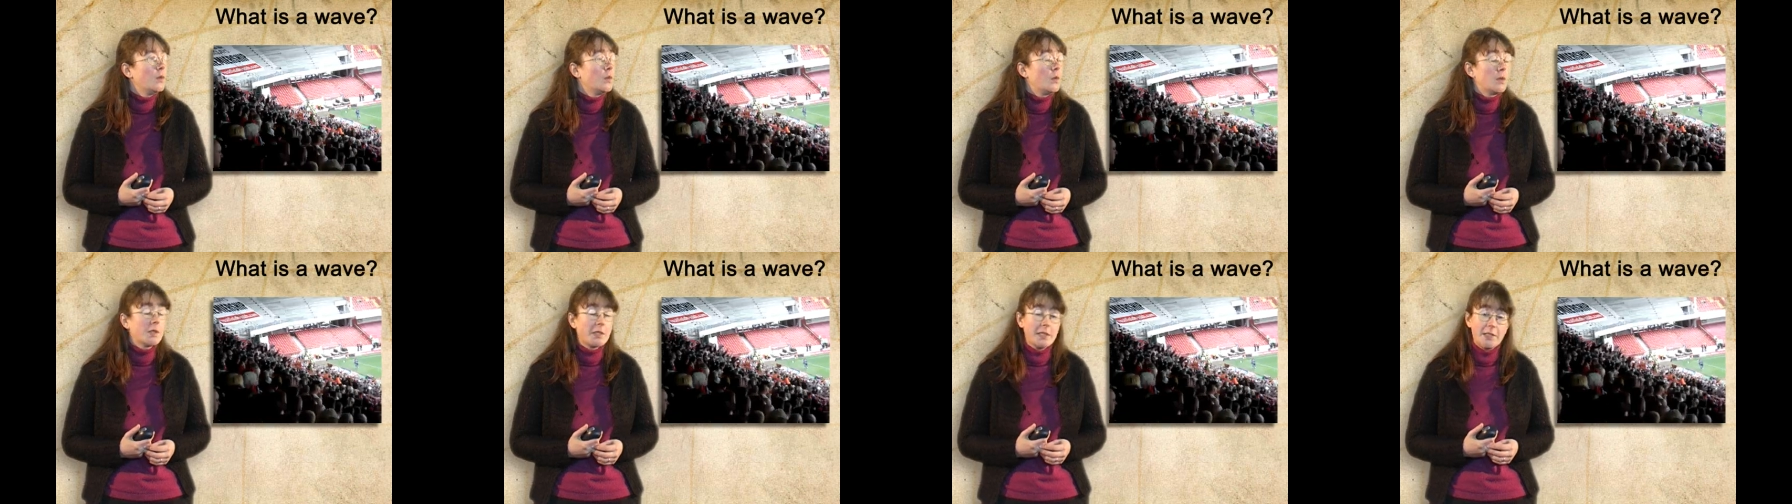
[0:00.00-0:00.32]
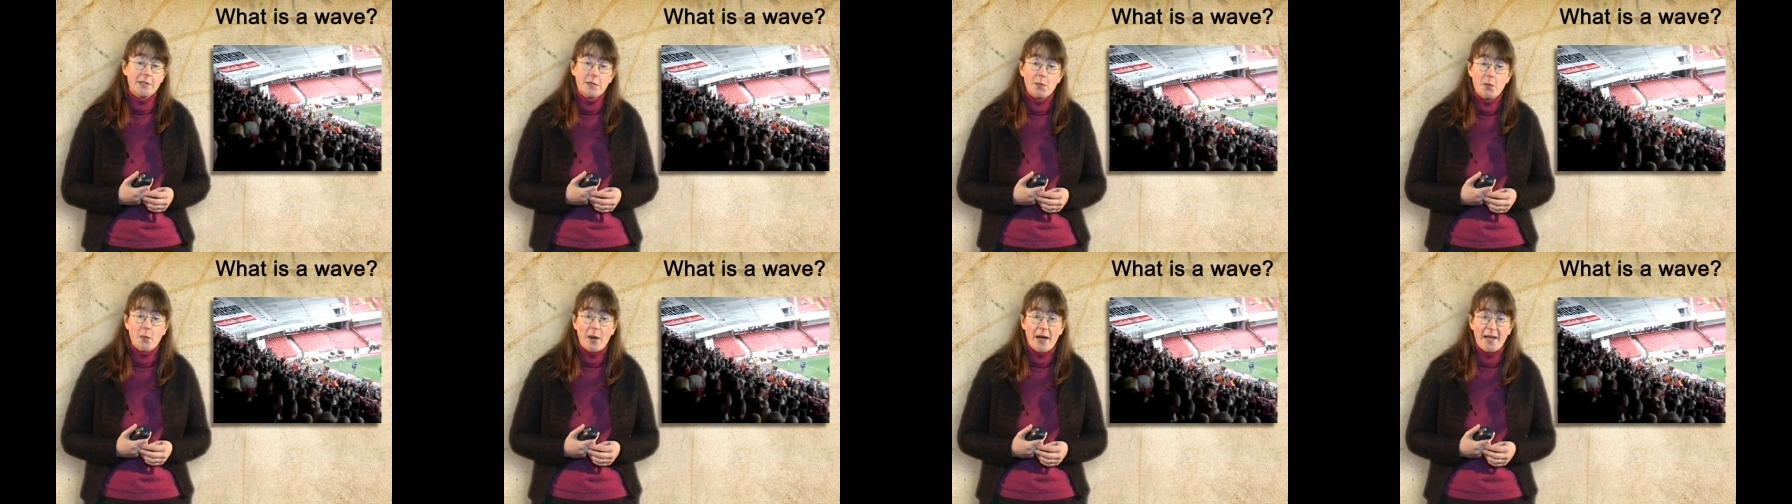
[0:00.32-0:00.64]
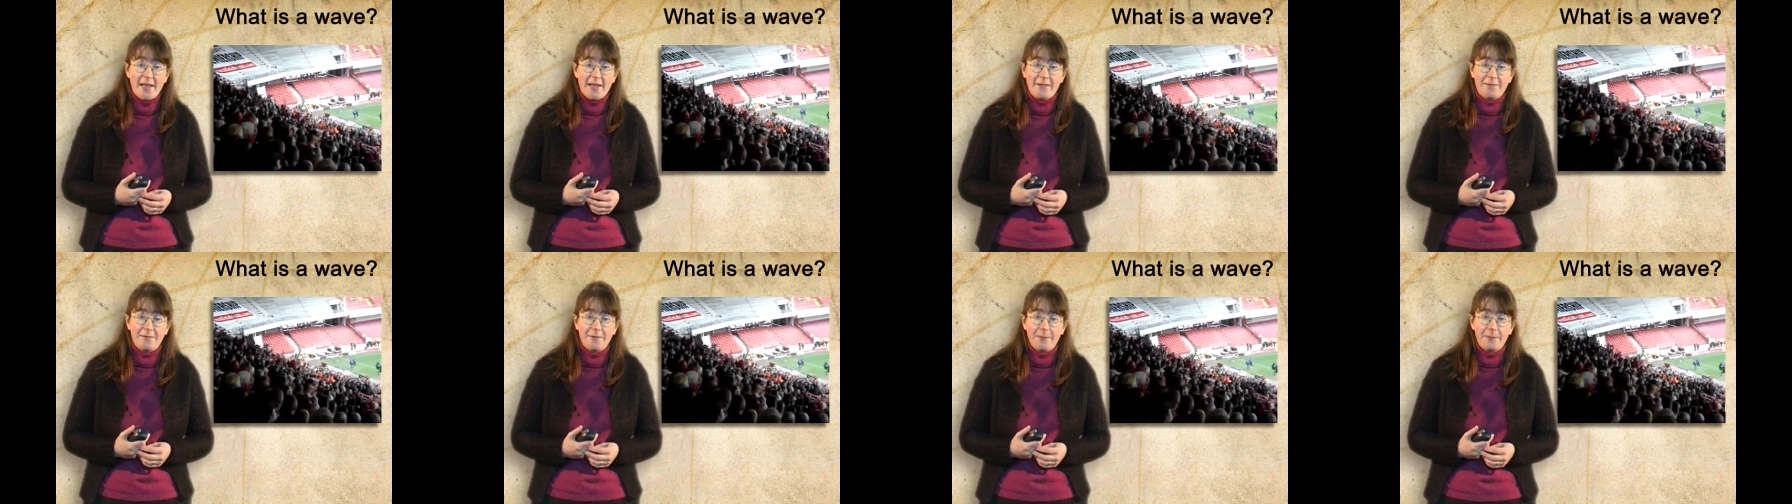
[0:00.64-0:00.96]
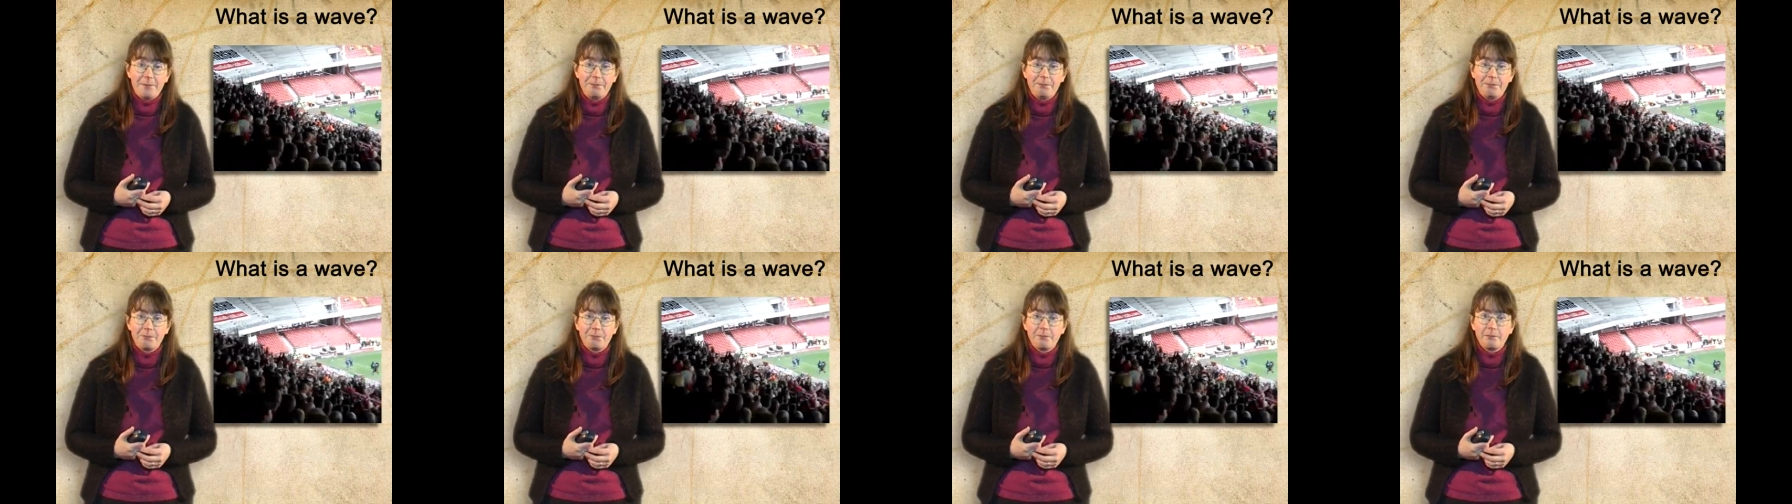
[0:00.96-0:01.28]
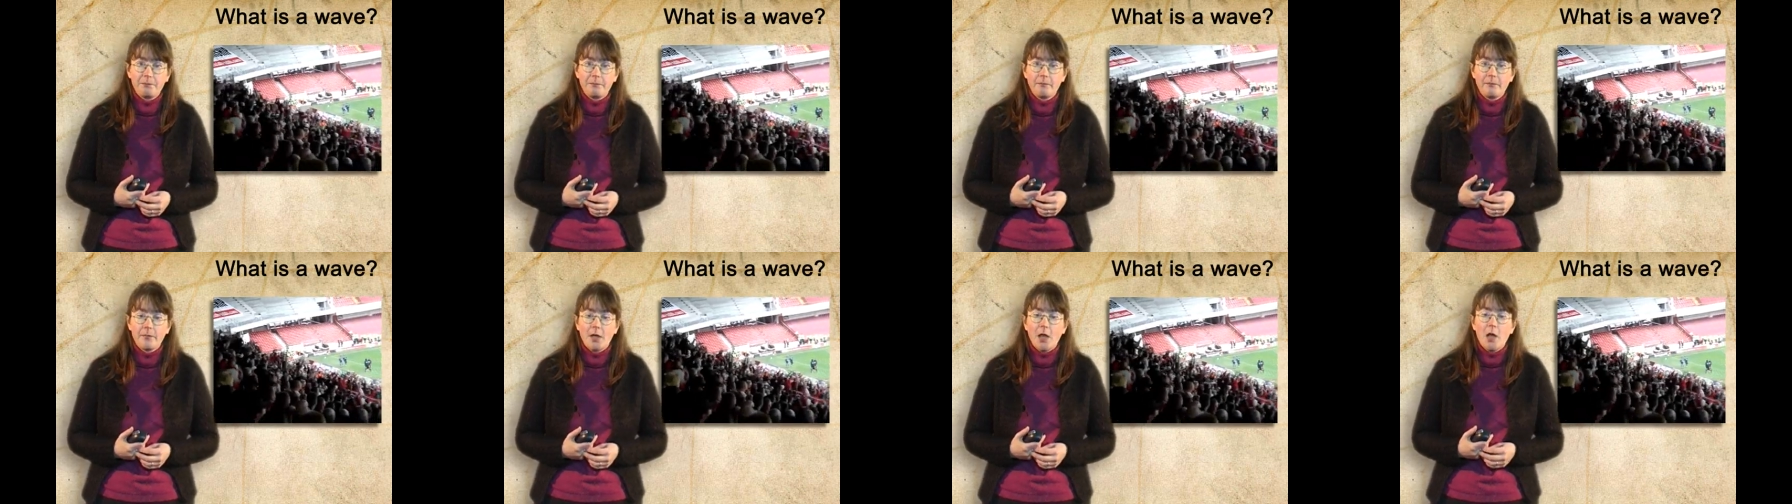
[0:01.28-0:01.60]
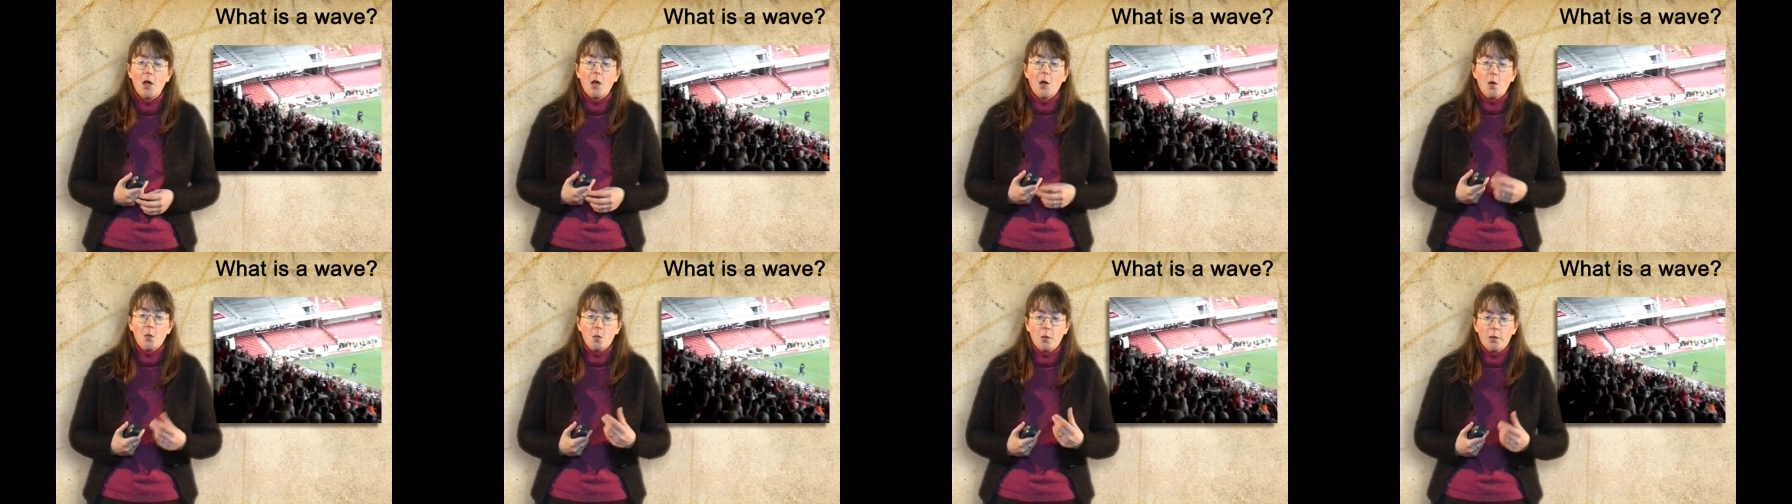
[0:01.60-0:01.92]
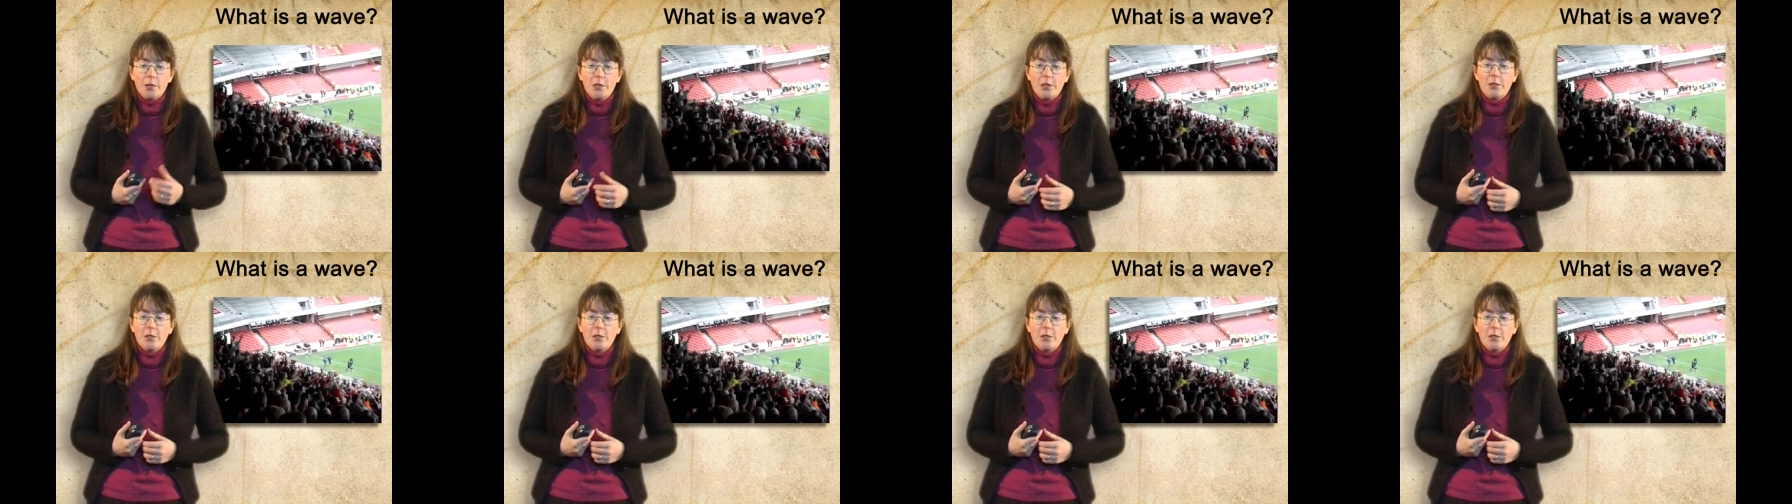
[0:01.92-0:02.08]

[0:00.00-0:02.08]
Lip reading: What is a wave? We'll